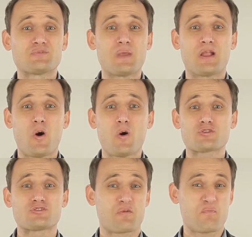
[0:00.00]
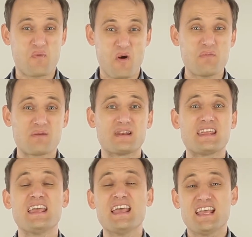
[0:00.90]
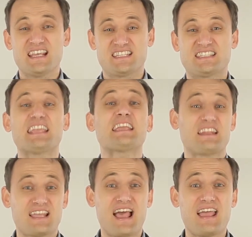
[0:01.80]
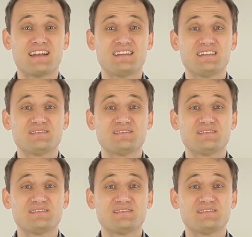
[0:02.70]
because you're probably sick and tired